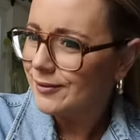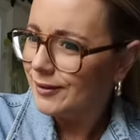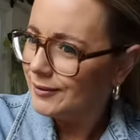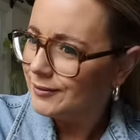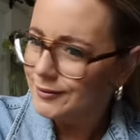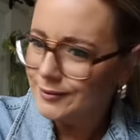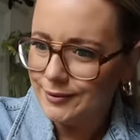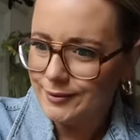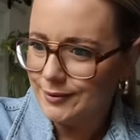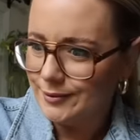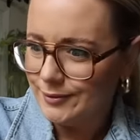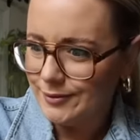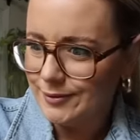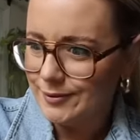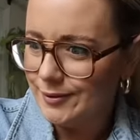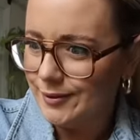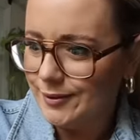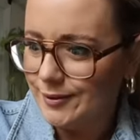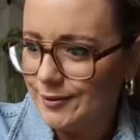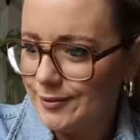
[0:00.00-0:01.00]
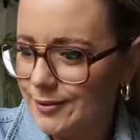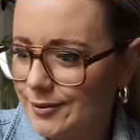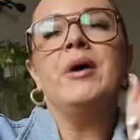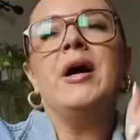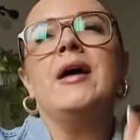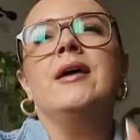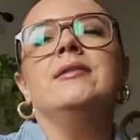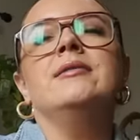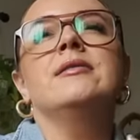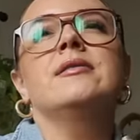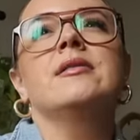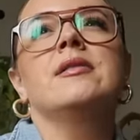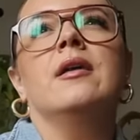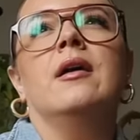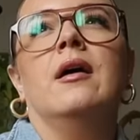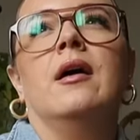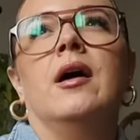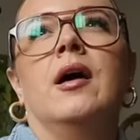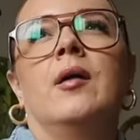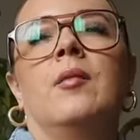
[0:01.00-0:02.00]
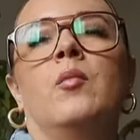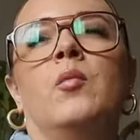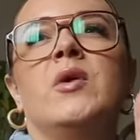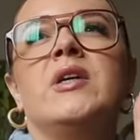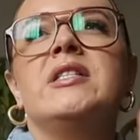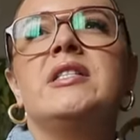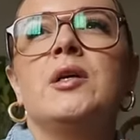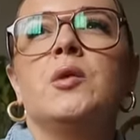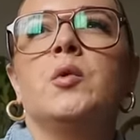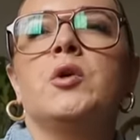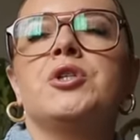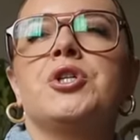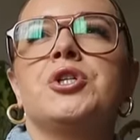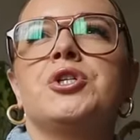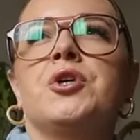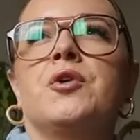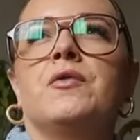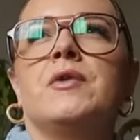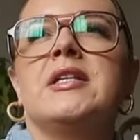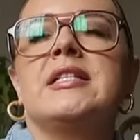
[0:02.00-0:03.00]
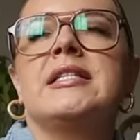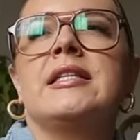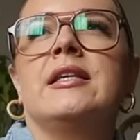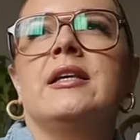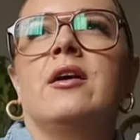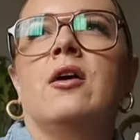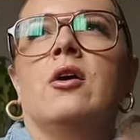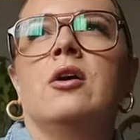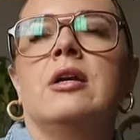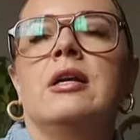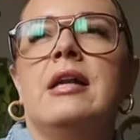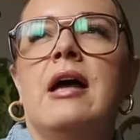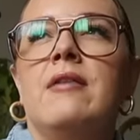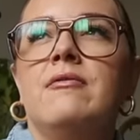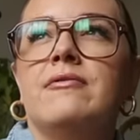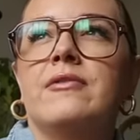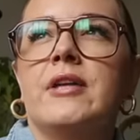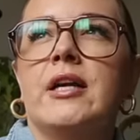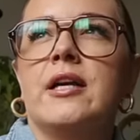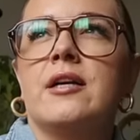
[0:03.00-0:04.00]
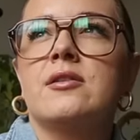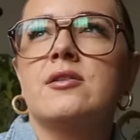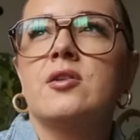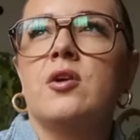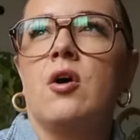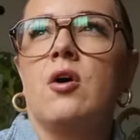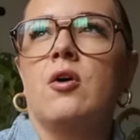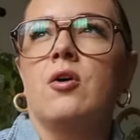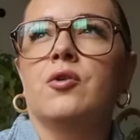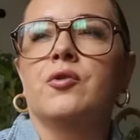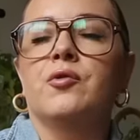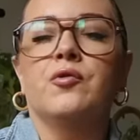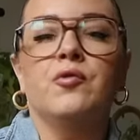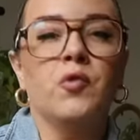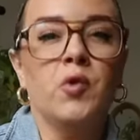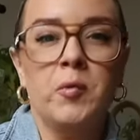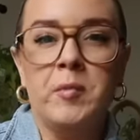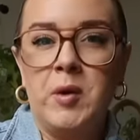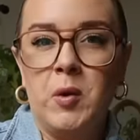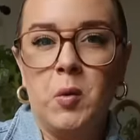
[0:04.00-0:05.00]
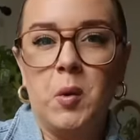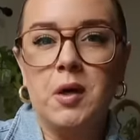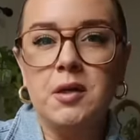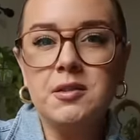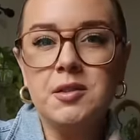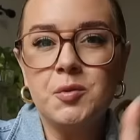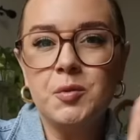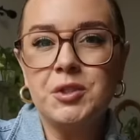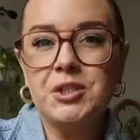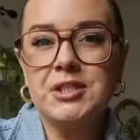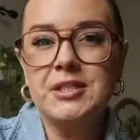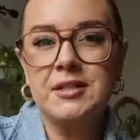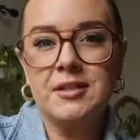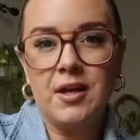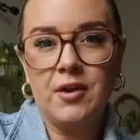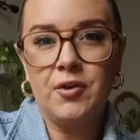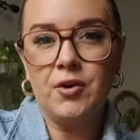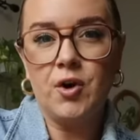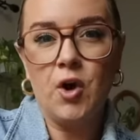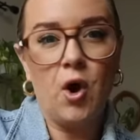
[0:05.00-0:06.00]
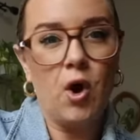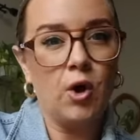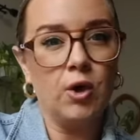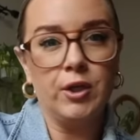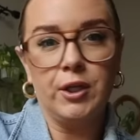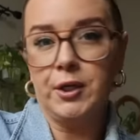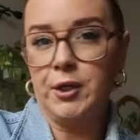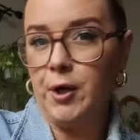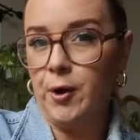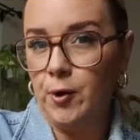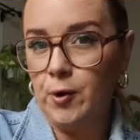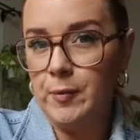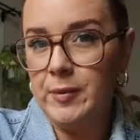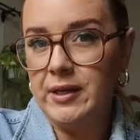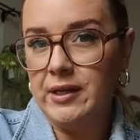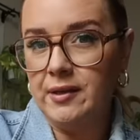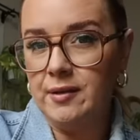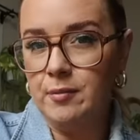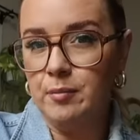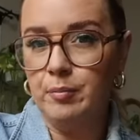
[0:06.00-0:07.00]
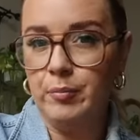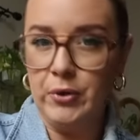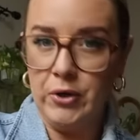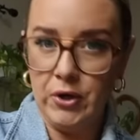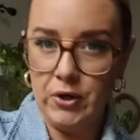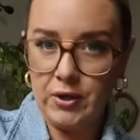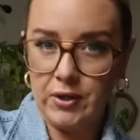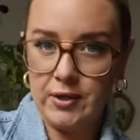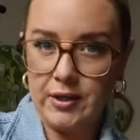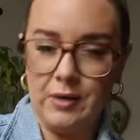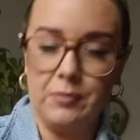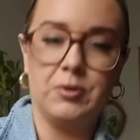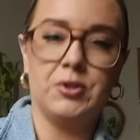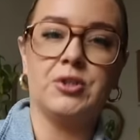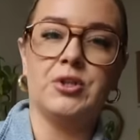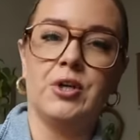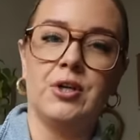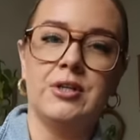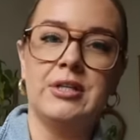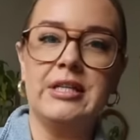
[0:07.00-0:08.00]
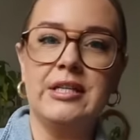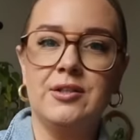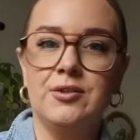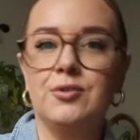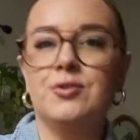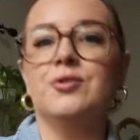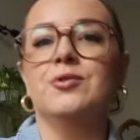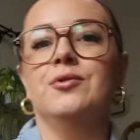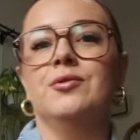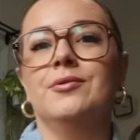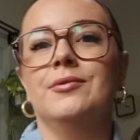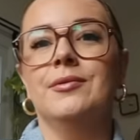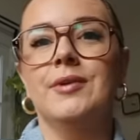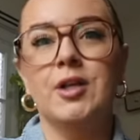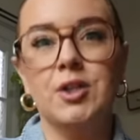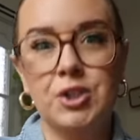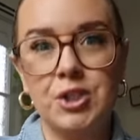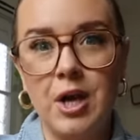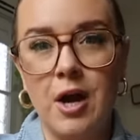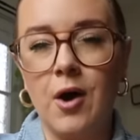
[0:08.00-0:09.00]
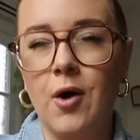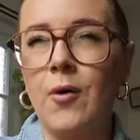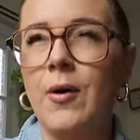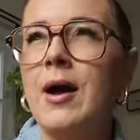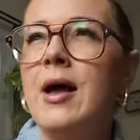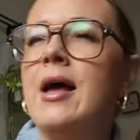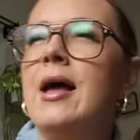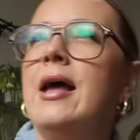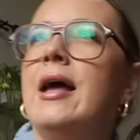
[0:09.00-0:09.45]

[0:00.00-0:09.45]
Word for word: I don't understand. But um, we did watch a show recently on Netflix called Fool Me Once, which is another Harlan Coben book book that was turned into a show.